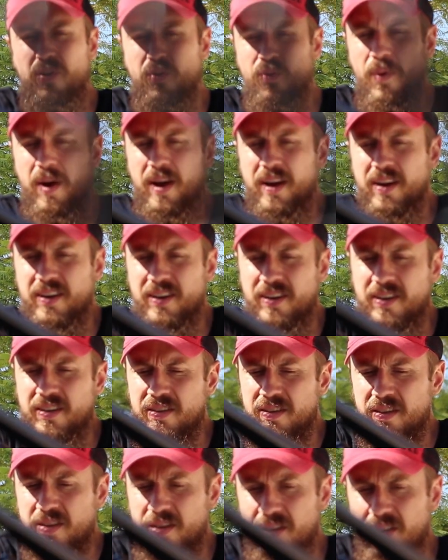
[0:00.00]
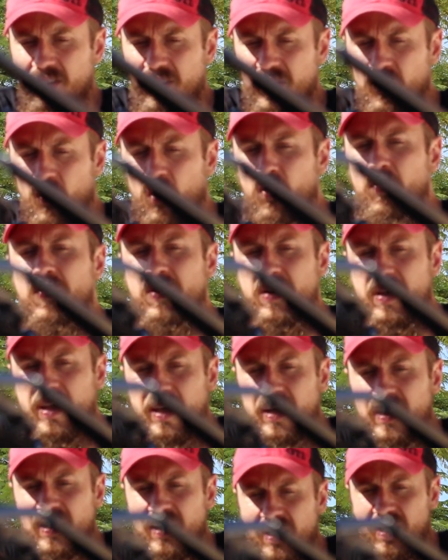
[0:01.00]
where
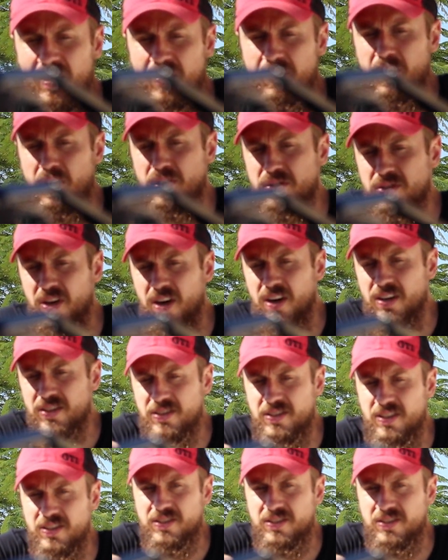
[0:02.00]
normally in most cars